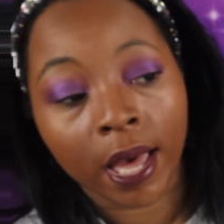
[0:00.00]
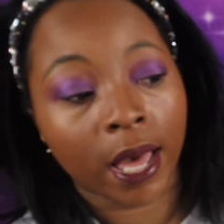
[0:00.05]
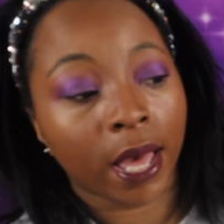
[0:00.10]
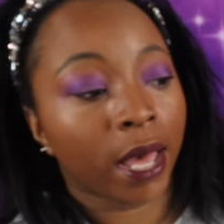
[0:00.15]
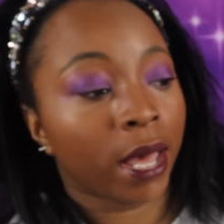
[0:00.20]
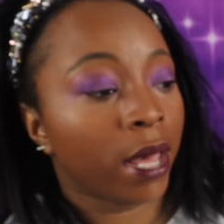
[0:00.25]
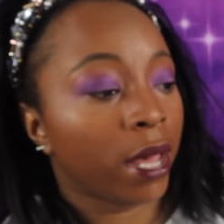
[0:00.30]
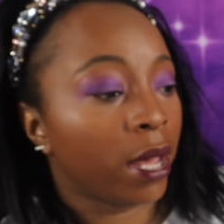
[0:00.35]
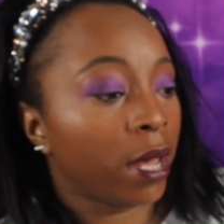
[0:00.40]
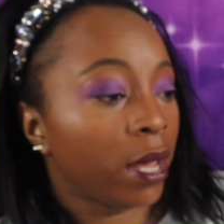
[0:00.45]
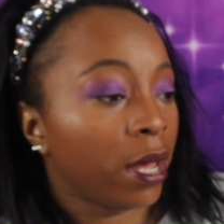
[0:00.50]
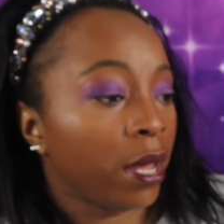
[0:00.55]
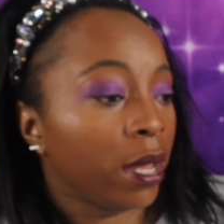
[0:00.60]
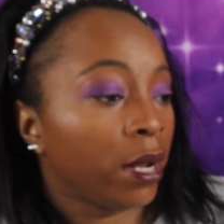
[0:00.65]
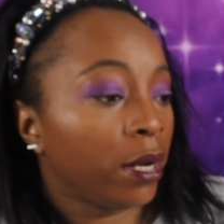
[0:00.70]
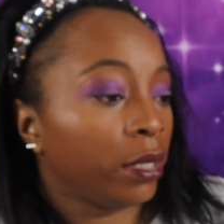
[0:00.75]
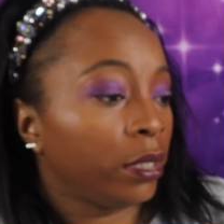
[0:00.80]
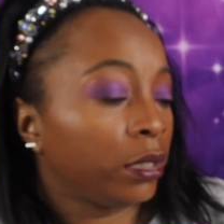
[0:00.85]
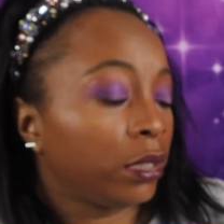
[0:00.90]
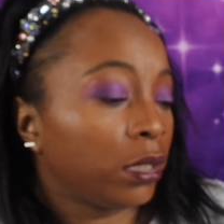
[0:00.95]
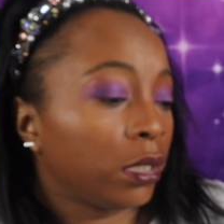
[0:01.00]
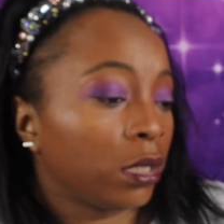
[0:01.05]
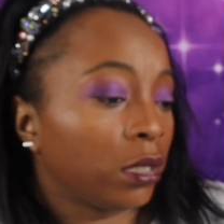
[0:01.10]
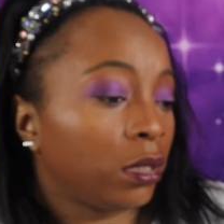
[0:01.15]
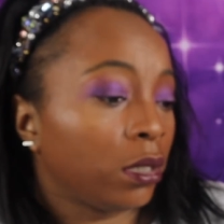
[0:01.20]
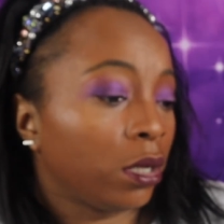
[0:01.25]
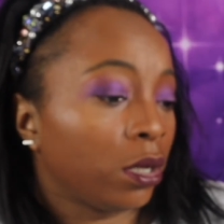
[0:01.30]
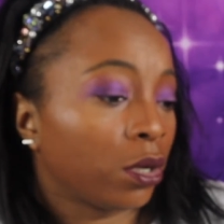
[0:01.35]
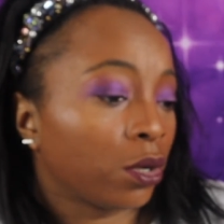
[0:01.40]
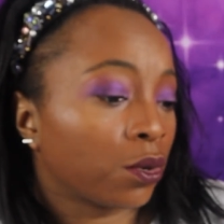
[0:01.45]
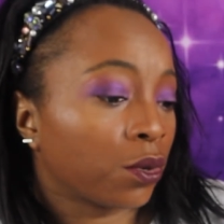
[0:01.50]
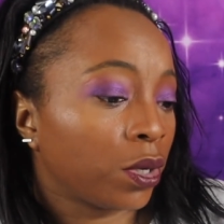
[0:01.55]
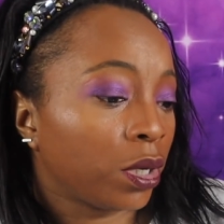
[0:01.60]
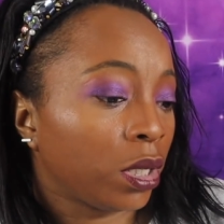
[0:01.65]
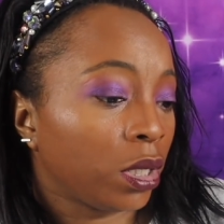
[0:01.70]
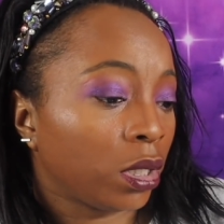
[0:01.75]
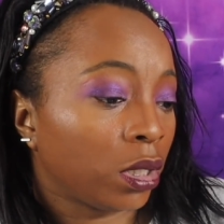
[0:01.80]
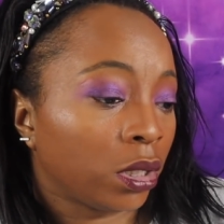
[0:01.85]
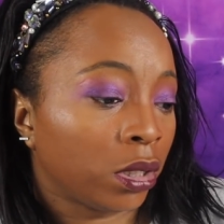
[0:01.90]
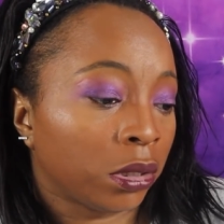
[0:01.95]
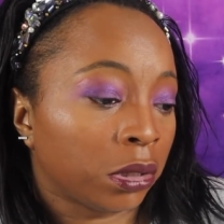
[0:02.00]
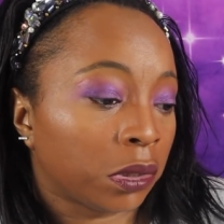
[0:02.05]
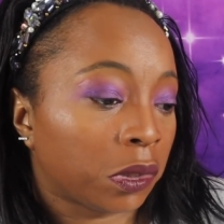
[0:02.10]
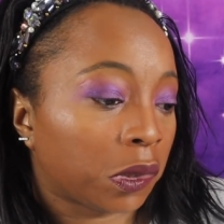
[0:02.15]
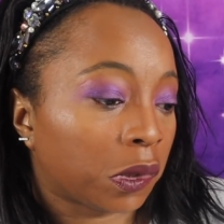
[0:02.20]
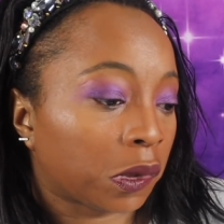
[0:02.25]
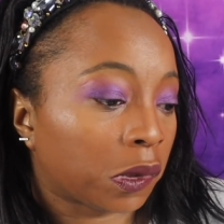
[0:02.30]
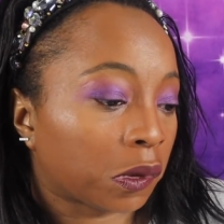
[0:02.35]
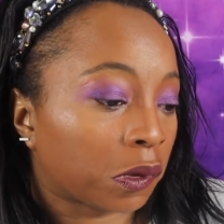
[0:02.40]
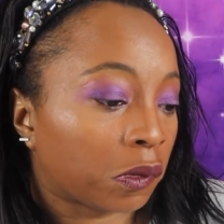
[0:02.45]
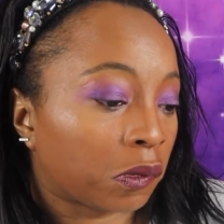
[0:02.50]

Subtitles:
and it says their ingredients.